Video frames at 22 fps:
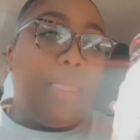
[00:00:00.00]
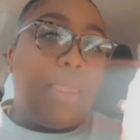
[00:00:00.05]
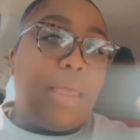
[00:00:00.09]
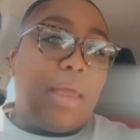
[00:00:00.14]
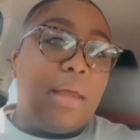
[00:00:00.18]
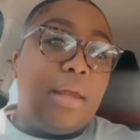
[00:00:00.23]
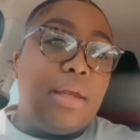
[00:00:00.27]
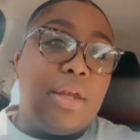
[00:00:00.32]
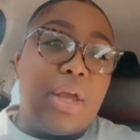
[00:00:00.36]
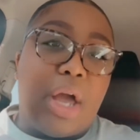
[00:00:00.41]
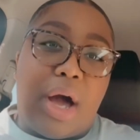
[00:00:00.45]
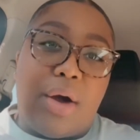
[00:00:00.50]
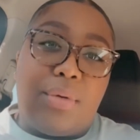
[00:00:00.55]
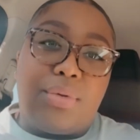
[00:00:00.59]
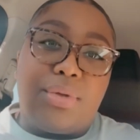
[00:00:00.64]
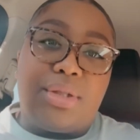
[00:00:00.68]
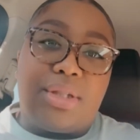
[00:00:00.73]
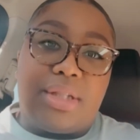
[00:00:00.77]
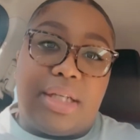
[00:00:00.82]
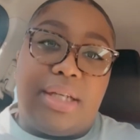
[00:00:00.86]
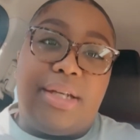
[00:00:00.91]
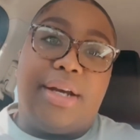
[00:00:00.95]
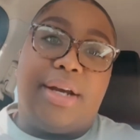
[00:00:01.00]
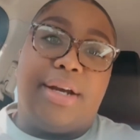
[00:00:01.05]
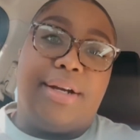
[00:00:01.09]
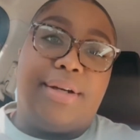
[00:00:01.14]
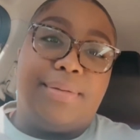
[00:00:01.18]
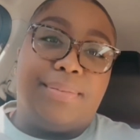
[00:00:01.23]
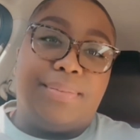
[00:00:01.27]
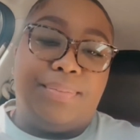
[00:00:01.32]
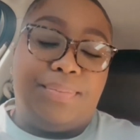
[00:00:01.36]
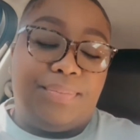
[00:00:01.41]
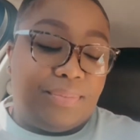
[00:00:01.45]
Y'all will see
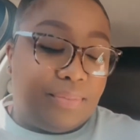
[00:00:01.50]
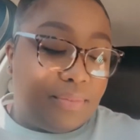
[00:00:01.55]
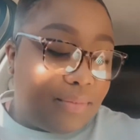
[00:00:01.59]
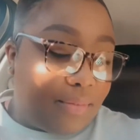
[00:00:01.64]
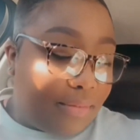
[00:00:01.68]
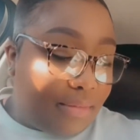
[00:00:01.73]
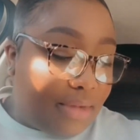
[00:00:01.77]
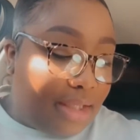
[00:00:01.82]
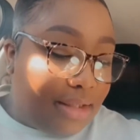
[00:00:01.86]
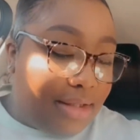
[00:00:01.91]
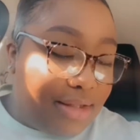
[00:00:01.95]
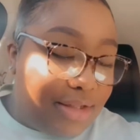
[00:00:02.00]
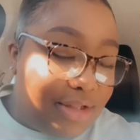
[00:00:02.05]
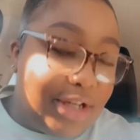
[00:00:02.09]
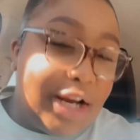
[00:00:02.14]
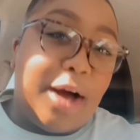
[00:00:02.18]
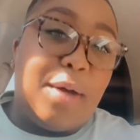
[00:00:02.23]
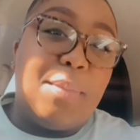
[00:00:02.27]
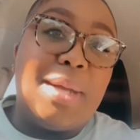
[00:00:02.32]
her. Y'all,